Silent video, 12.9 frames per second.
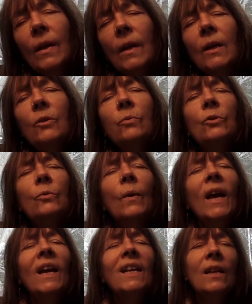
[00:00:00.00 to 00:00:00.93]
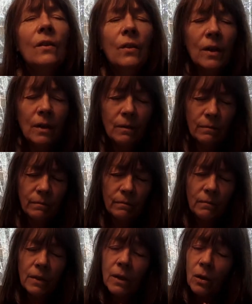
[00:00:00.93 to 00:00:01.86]
It will do anything,
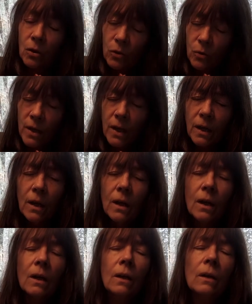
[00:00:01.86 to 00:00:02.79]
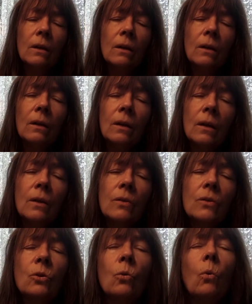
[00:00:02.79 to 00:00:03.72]
including
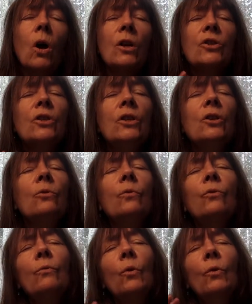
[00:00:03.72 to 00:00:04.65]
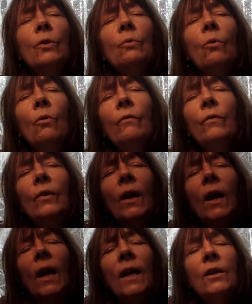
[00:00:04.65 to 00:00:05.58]
squashing you, throwing you over
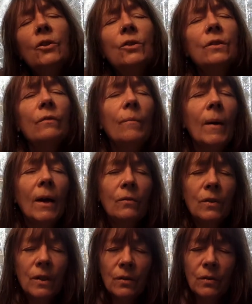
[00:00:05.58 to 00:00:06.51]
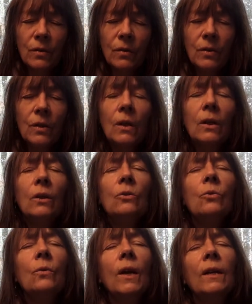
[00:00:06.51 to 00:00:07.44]
edges of mountains
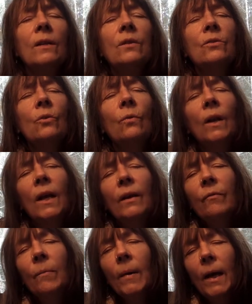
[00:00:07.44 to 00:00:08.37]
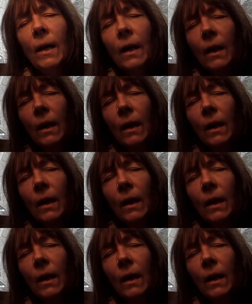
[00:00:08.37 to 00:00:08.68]
to get its own life back.